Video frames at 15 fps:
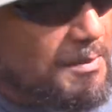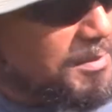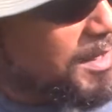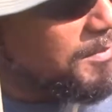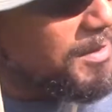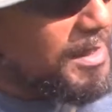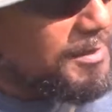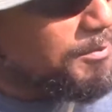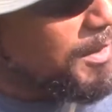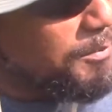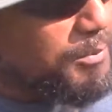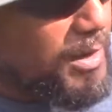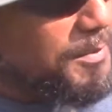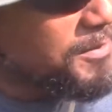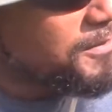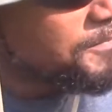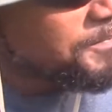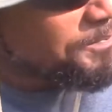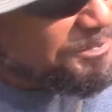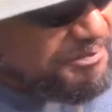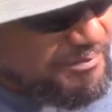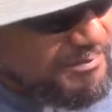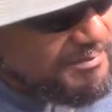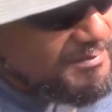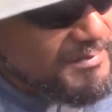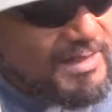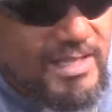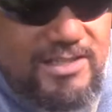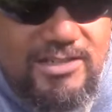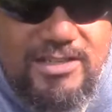I'm coming. I promise.
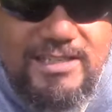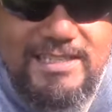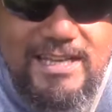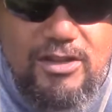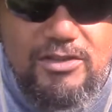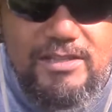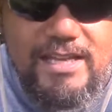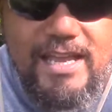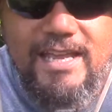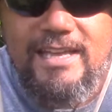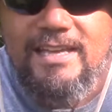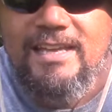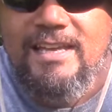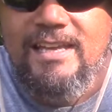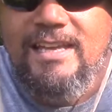Took this out today.